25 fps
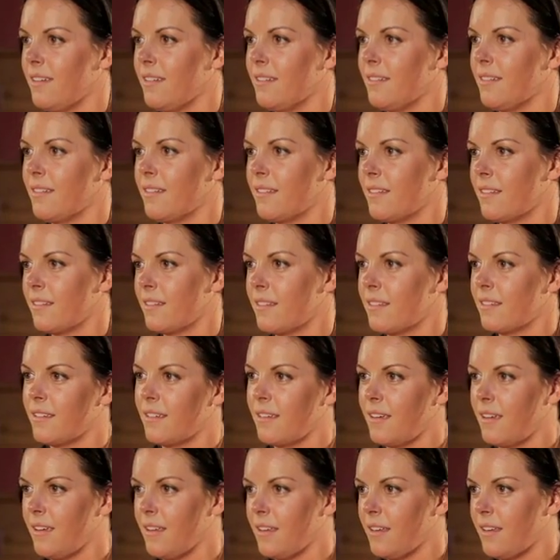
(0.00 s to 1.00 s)
in
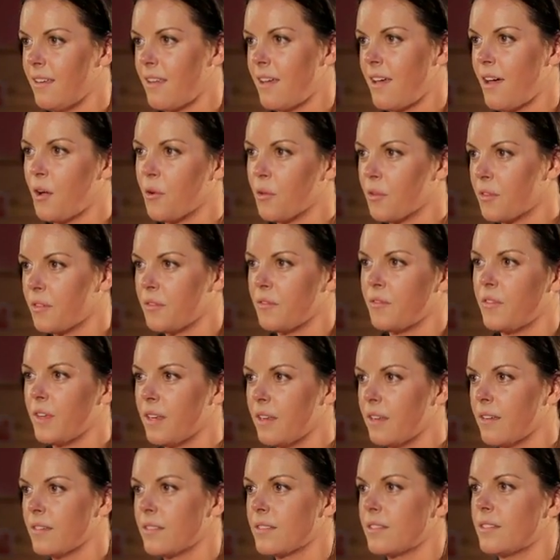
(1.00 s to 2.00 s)
health and
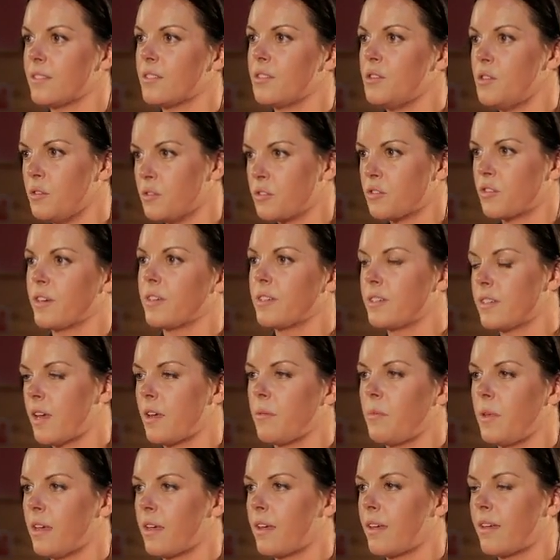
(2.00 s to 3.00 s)
fitness is nutrient
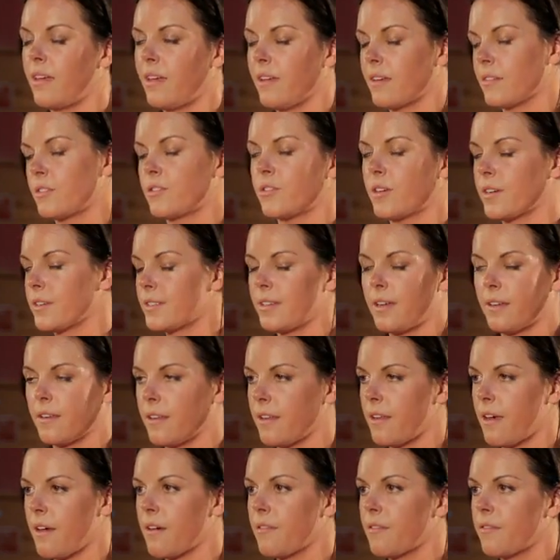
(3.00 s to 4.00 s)
timing. I can't stress that
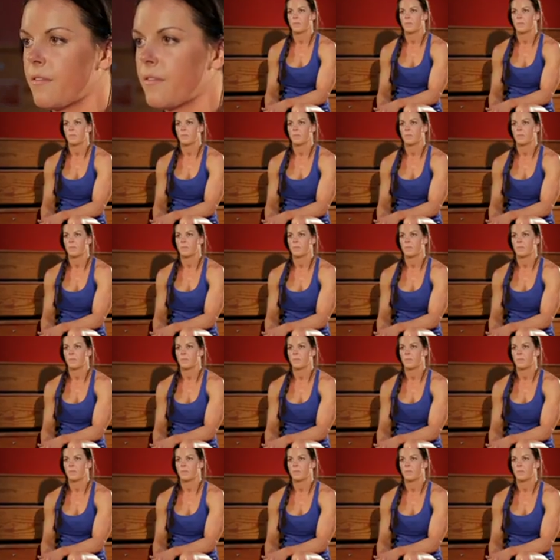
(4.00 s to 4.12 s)
enough.